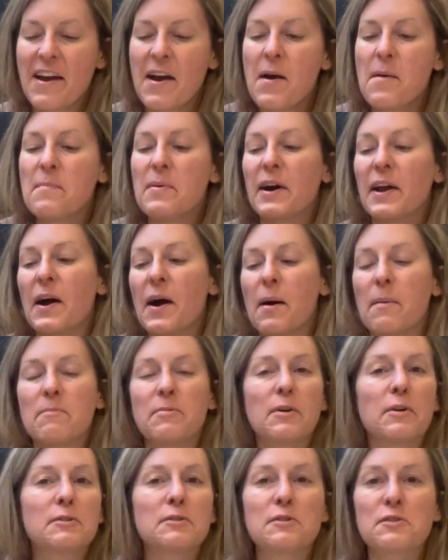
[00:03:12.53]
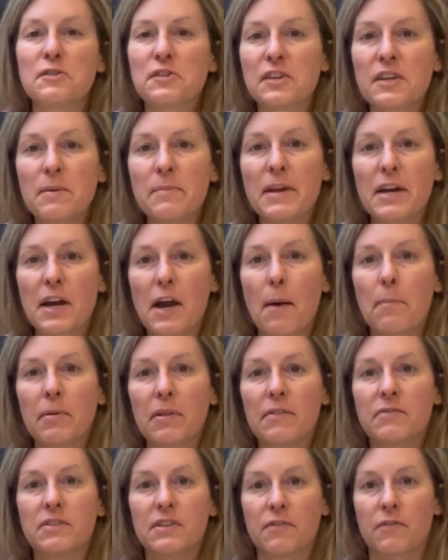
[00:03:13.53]
But those are just going to be a couple
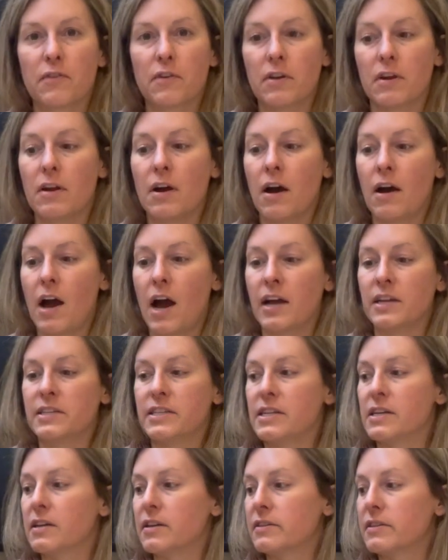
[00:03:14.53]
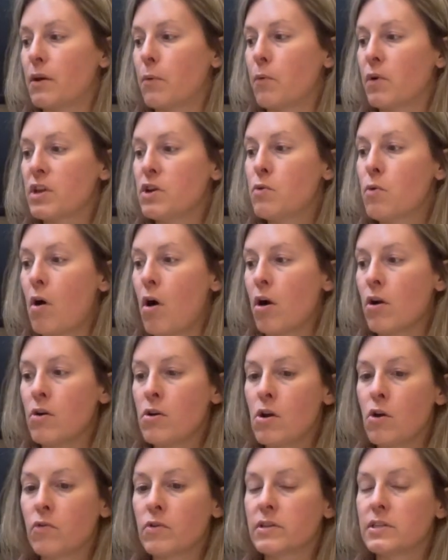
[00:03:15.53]
of different ideas. And what you are
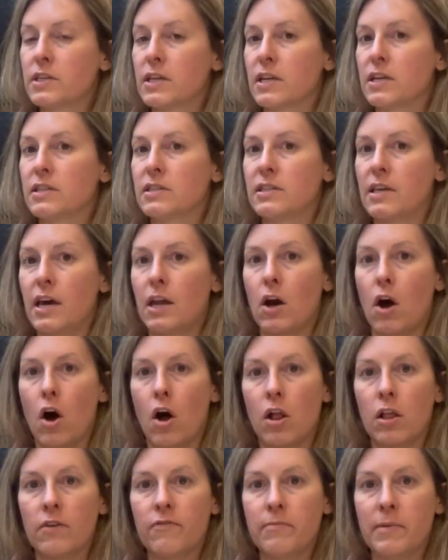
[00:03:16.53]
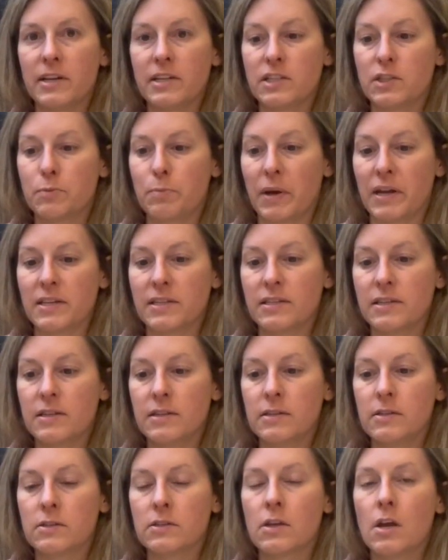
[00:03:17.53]
noticing is that all of my
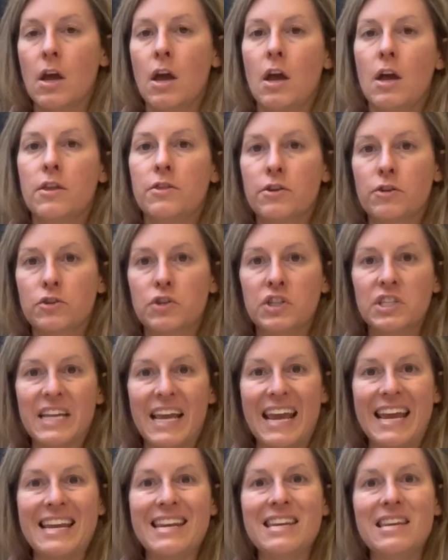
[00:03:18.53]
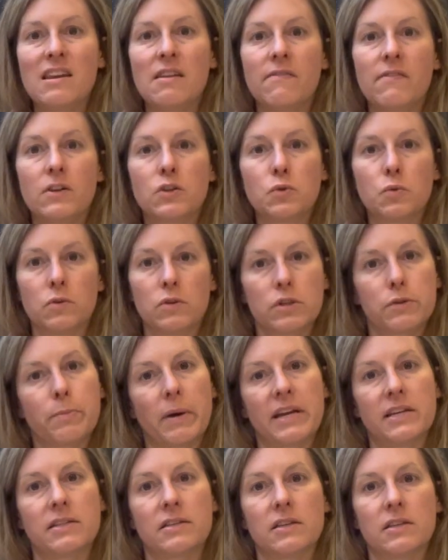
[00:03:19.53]
spices, they're just individual
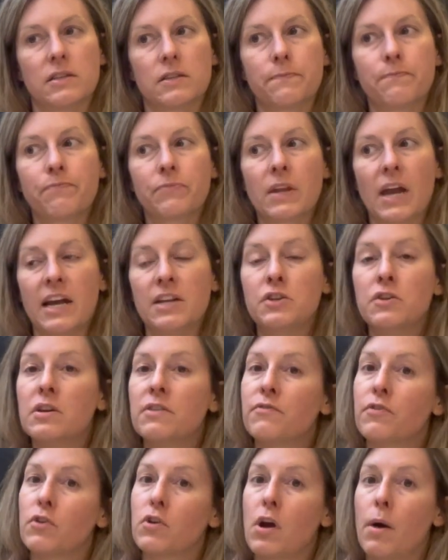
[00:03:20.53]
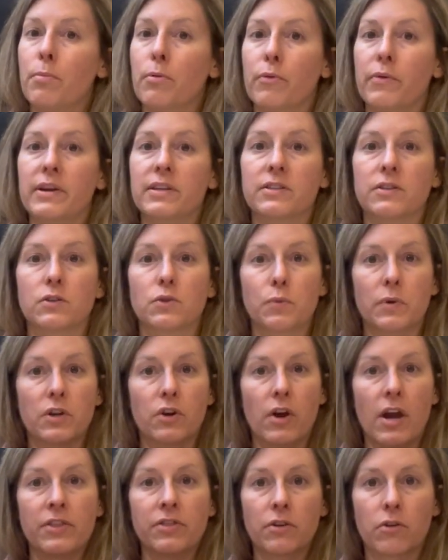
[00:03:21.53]
spices. I do that for a couple reasons. When
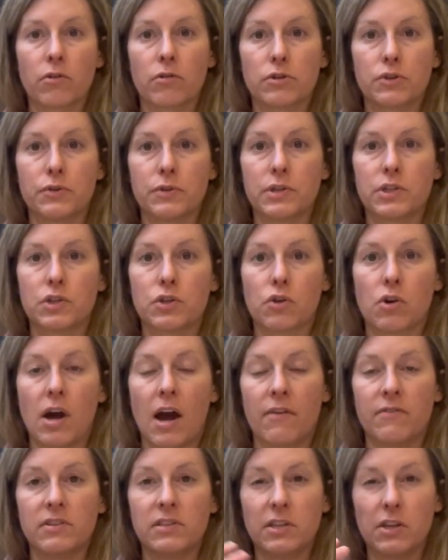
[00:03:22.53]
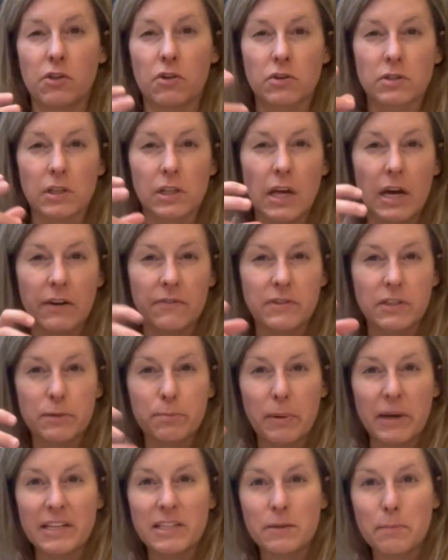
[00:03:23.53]
you're at the grocery store, obviously there's a lot of
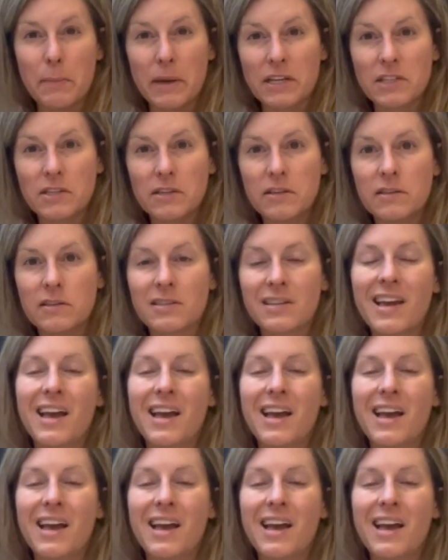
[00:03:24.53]
spice mixes,